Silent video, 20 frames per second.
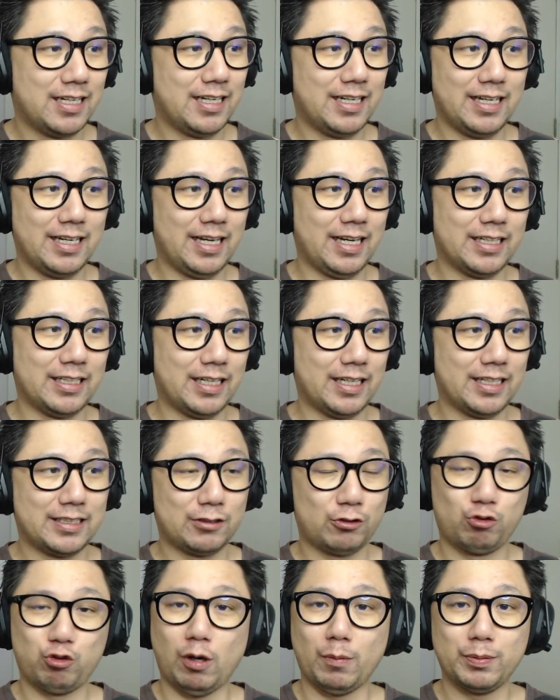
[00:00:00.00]
it,
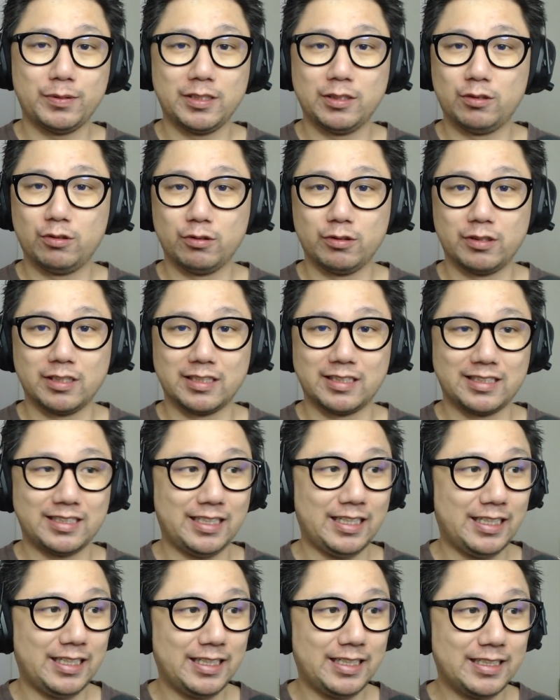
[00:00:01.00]
it, drops into the
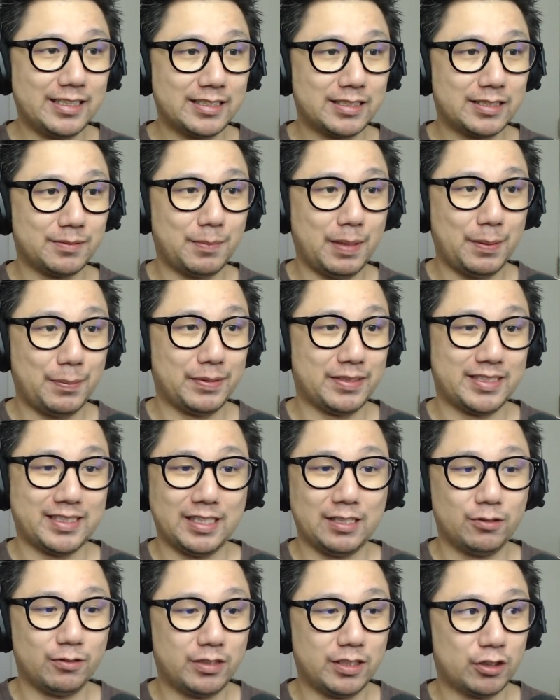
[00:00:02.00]
teens, maybe
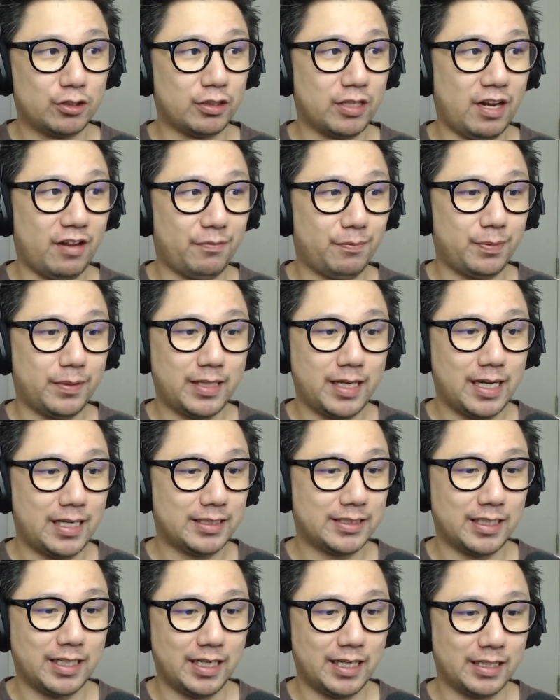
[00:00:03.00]
single digit
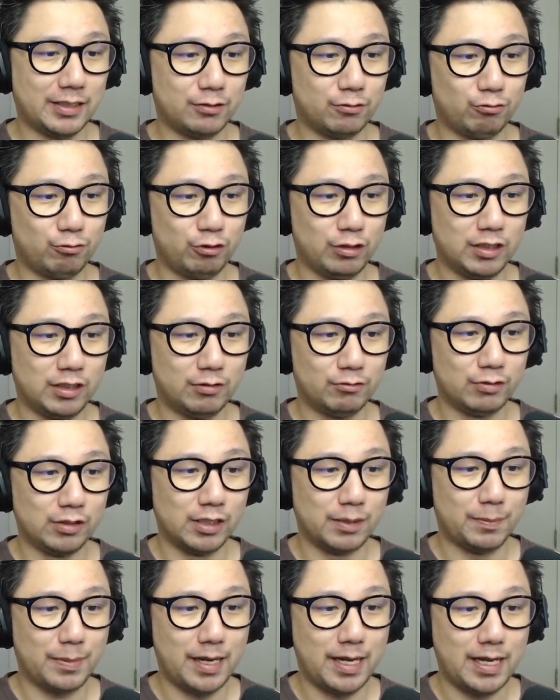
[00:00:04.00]
FPS. It, it's really,
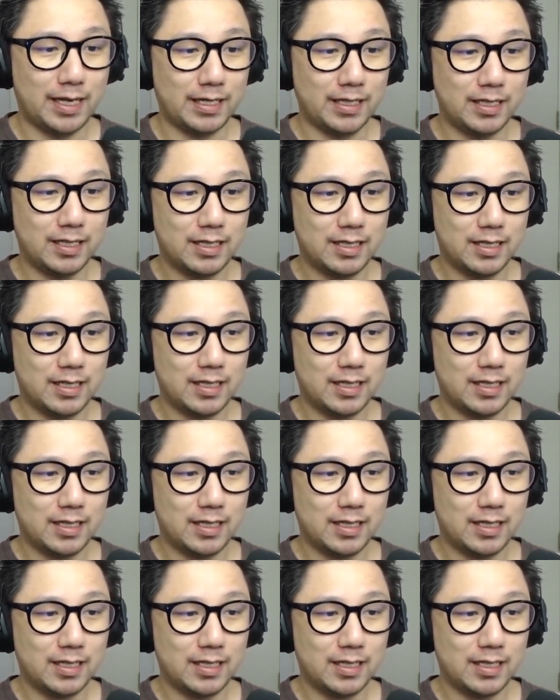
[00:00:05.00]
really bad.